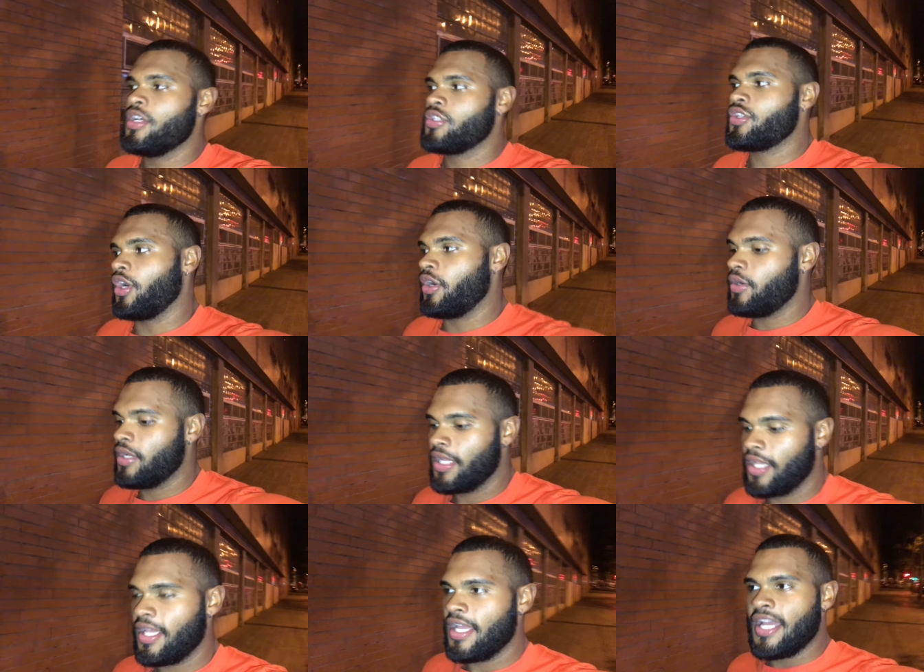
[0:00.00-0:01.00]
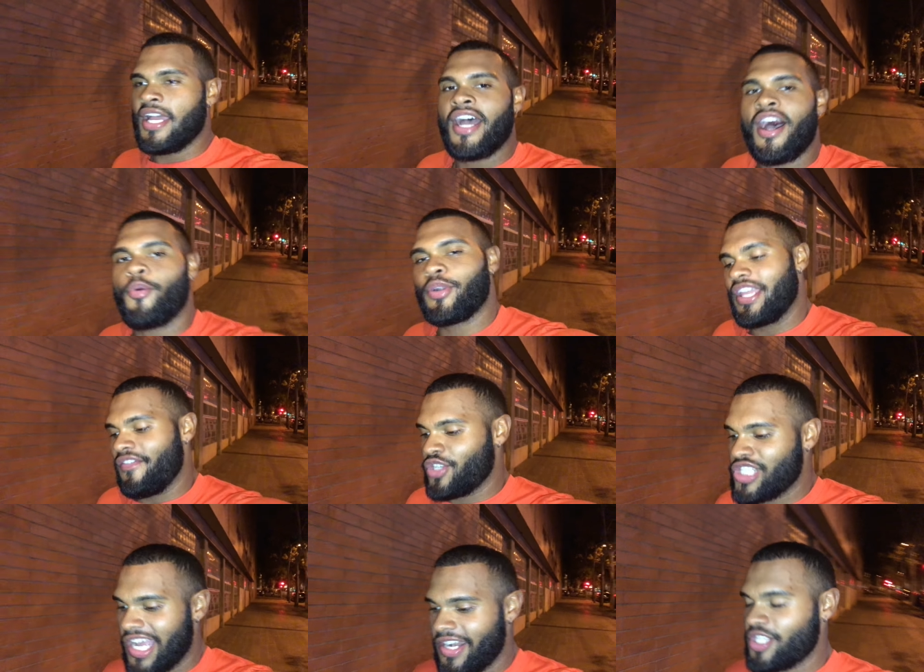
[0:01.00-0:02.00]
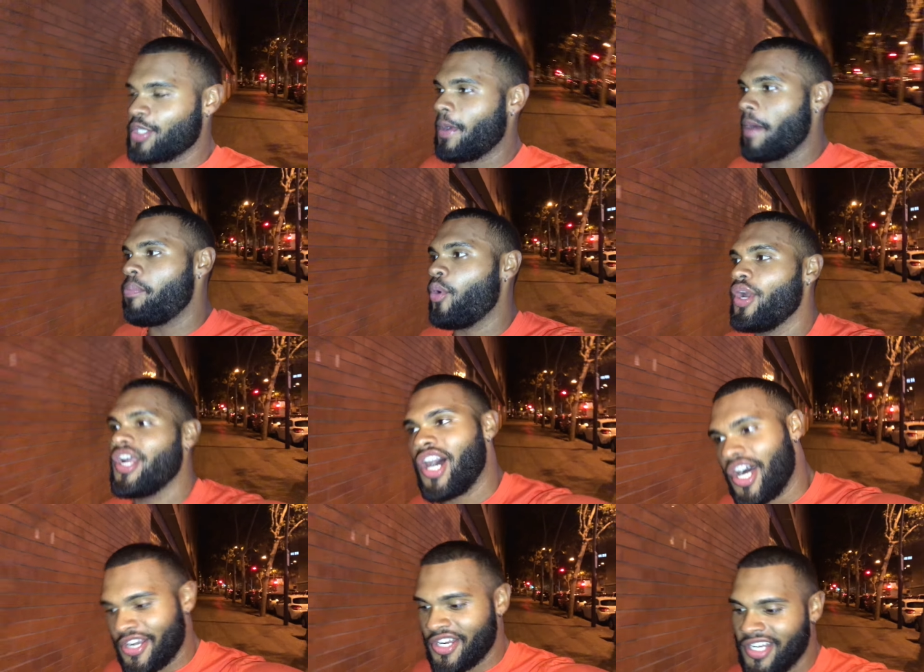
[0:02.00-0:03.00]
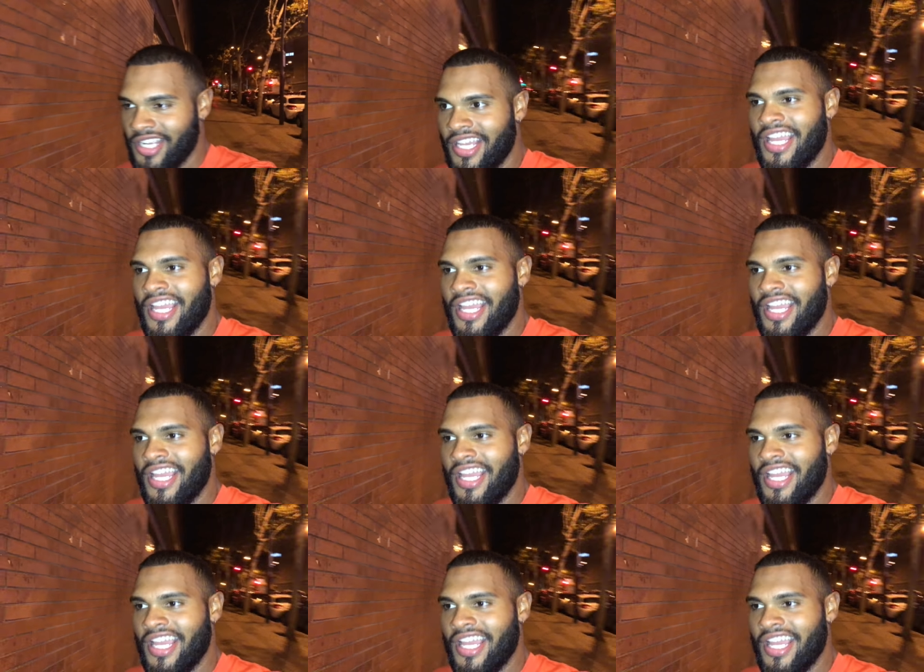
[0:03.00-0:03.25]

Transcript: So, I wanna give a shout out to my boy Hunter